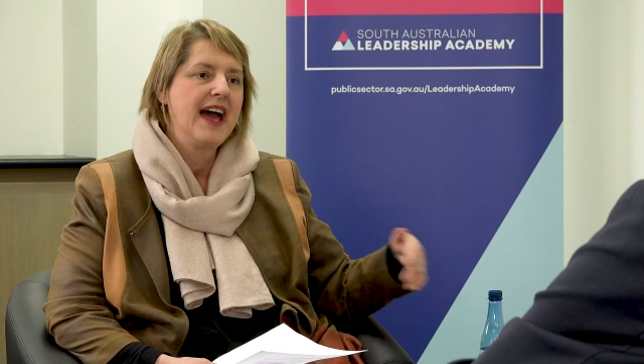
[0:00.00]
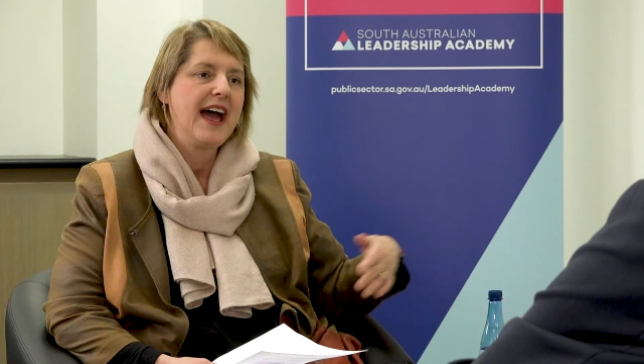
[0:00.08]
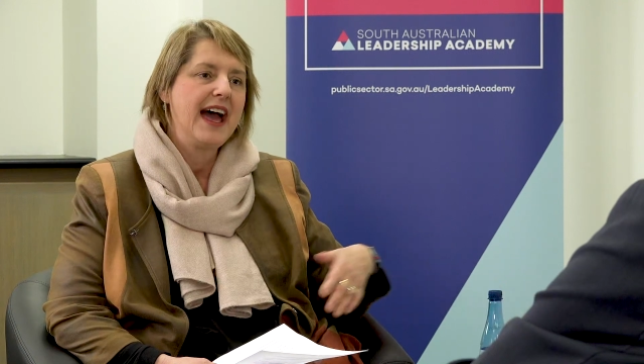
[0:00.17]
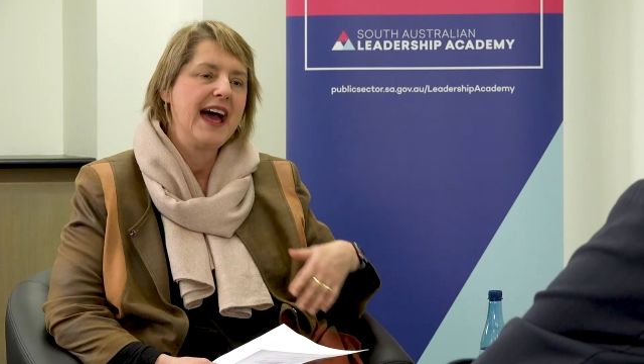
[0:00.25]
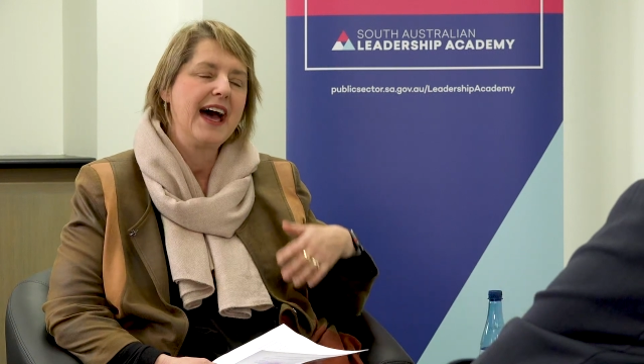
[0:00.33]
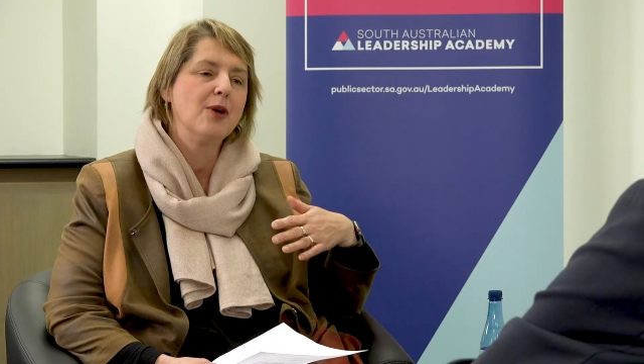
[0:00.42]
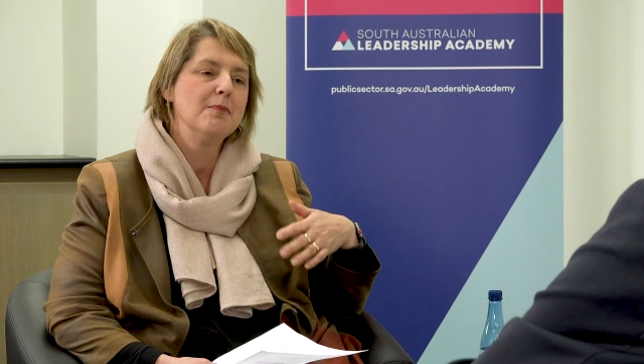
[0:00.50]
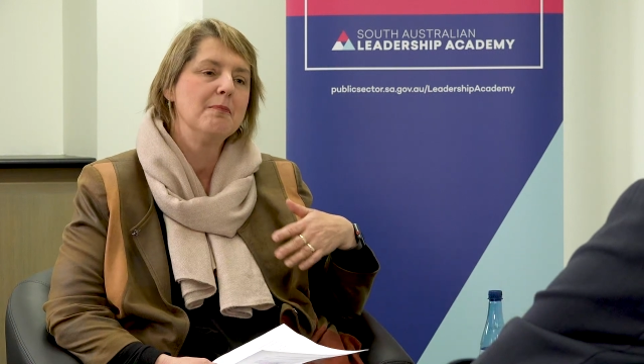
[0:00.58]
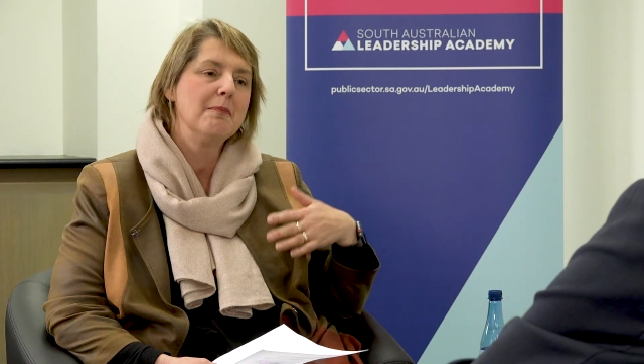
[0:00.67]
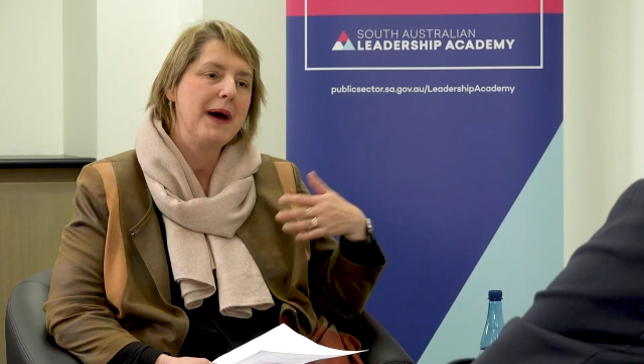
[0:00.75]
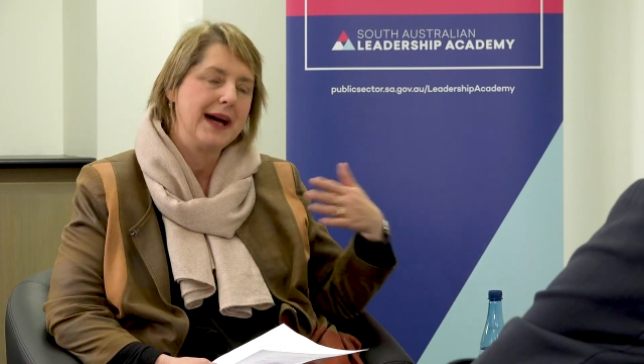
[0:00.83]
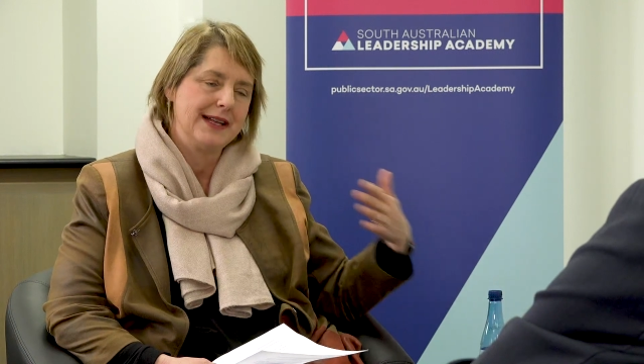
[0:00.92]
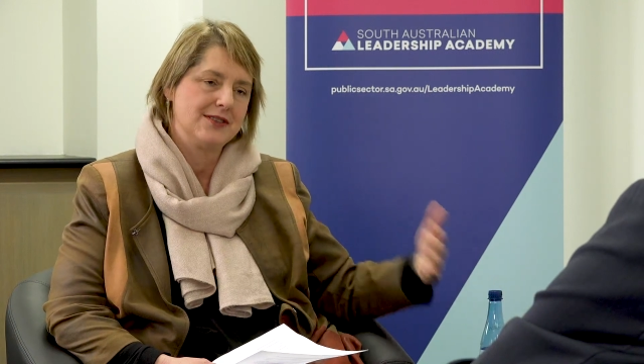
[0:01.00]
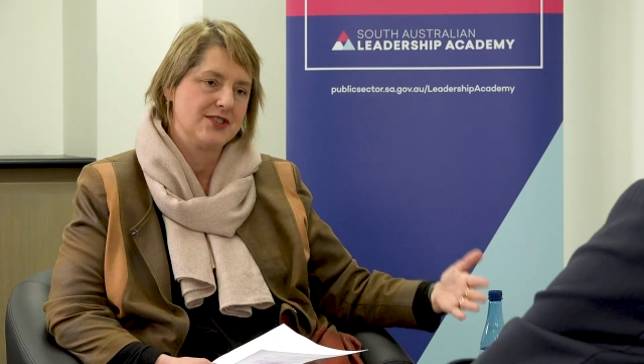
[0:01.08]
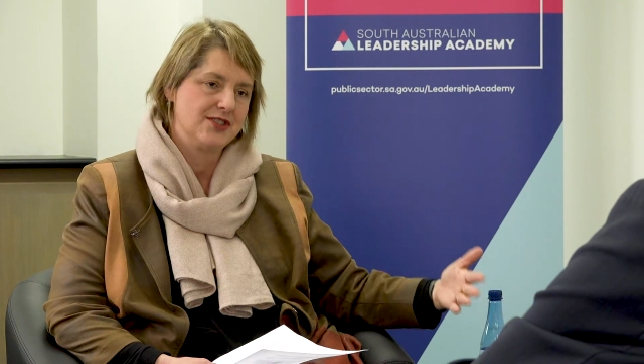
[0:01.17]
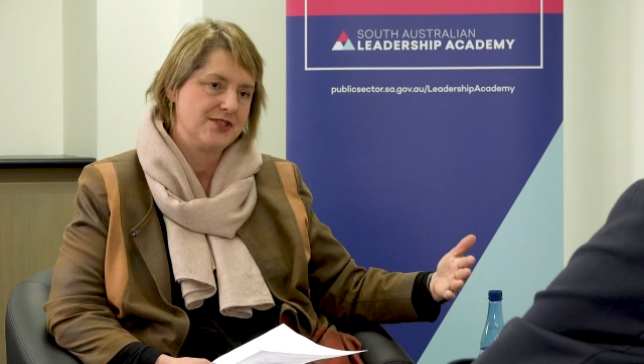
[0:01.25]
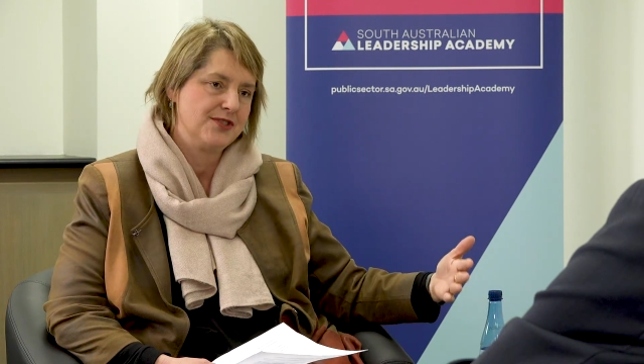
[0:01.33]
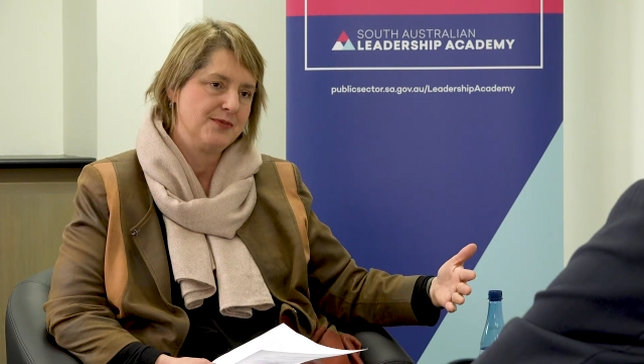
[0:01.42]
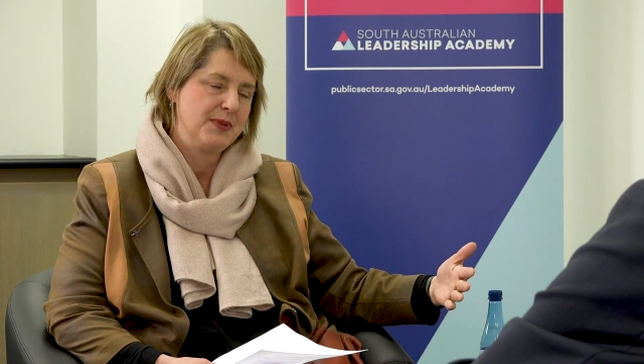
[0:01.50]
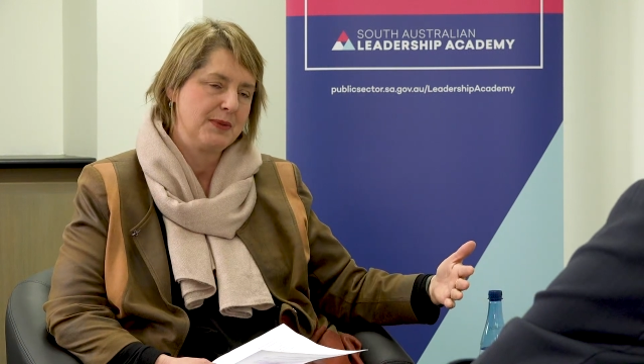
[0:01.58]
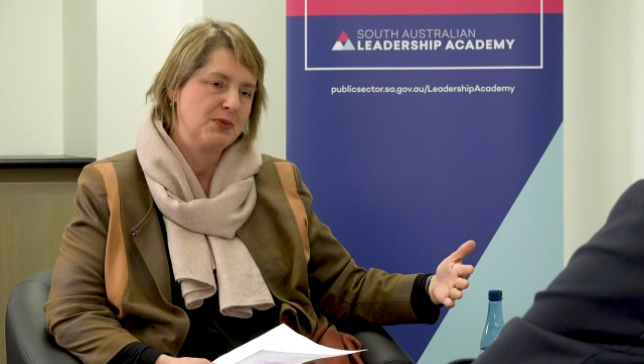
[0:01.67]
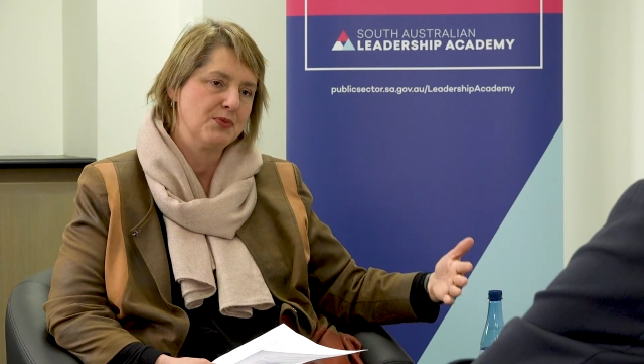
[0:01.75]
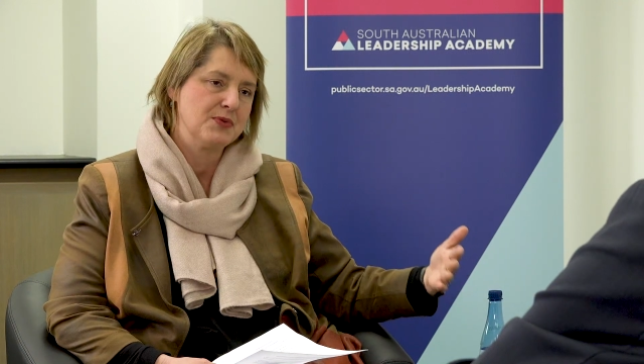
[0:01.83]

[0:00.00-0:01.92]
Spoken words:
how much people